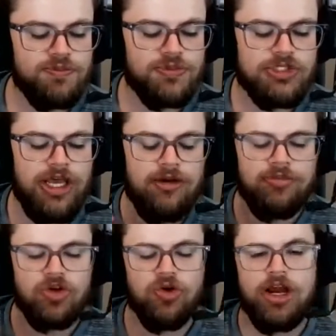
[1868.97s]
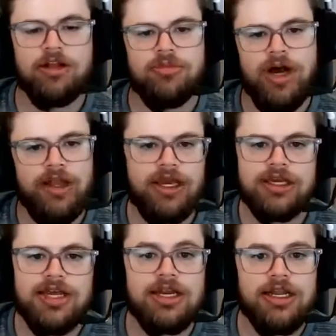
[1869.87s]
set directly by like a
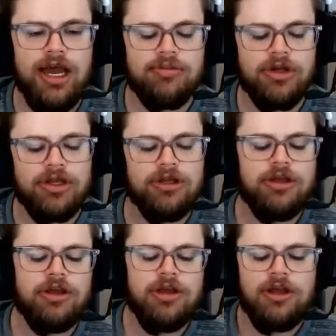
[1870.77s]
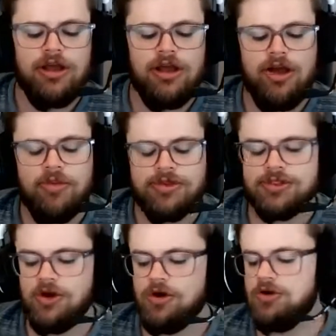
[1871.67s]
tenant admin, and
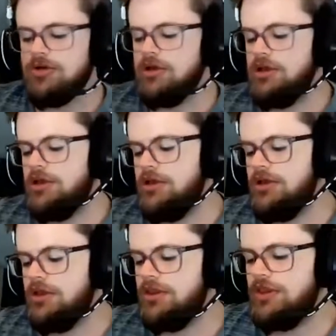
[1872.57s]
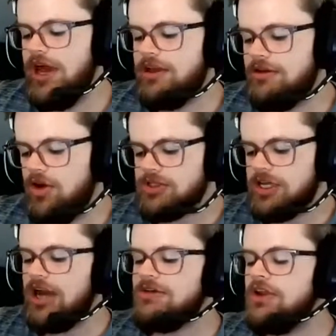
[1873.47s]
so that is
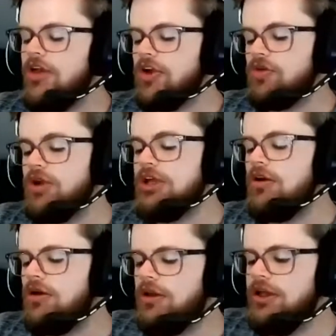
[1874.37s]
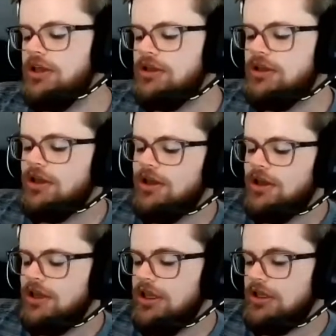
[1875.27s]
kind of another wrinkle in
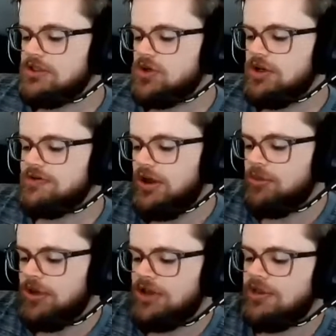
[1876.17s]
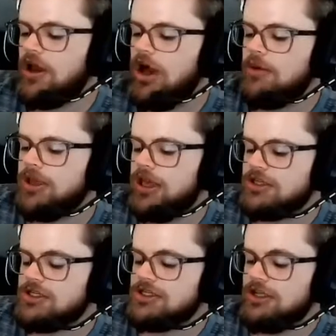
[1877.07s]
sort of a bit of the
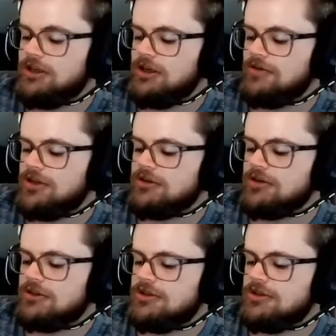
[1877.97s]
complications that I think of that